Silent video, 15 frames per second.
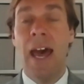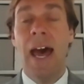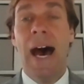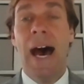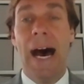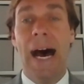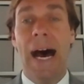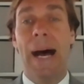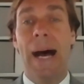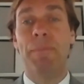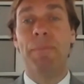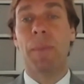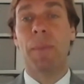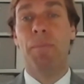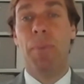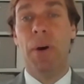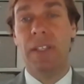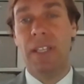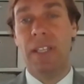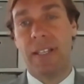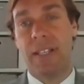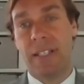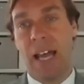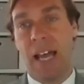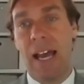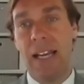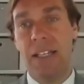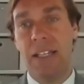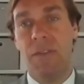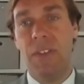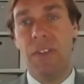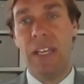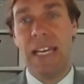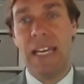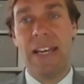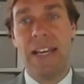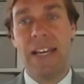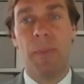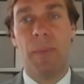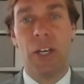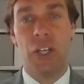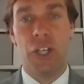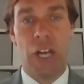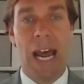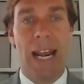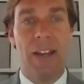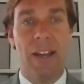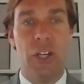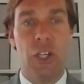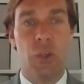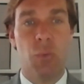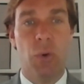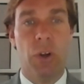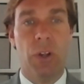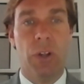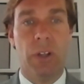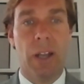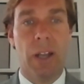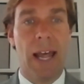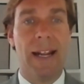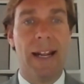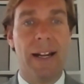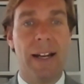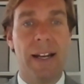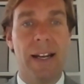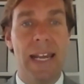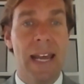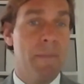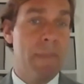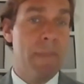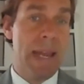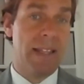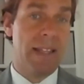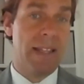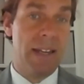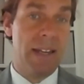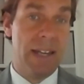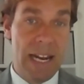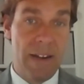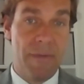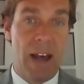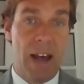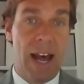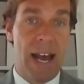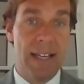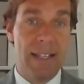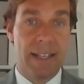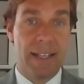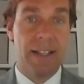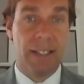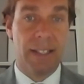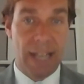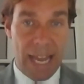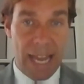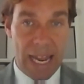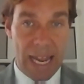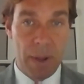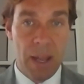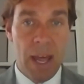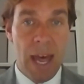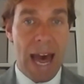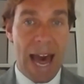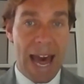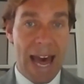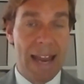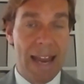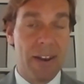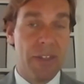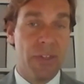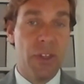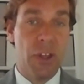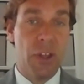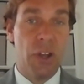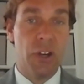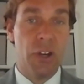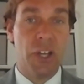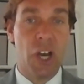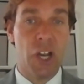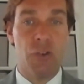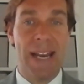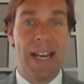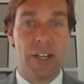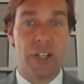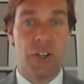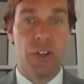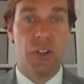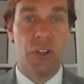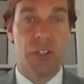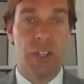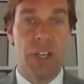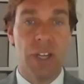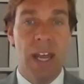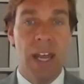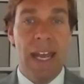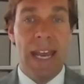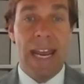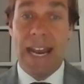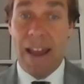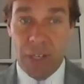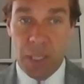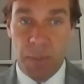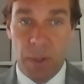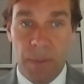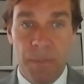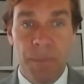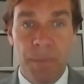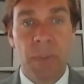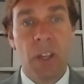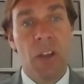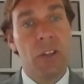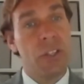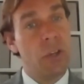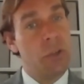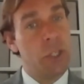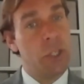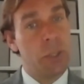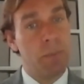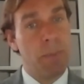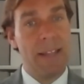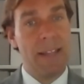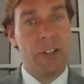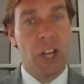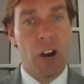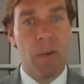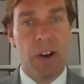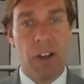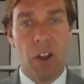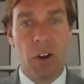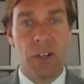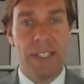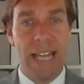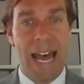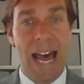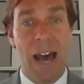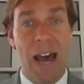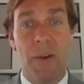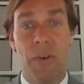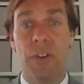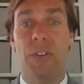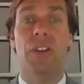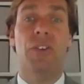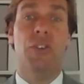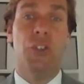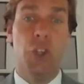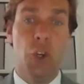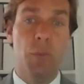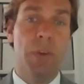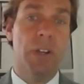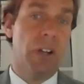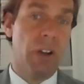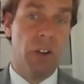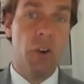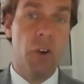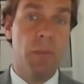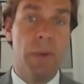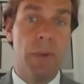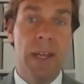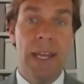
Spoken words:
But the size of the economic challenge will likely make the need for high-skilled labor and third country nationals inevitable. So despite the current lockdown and the doom and gloom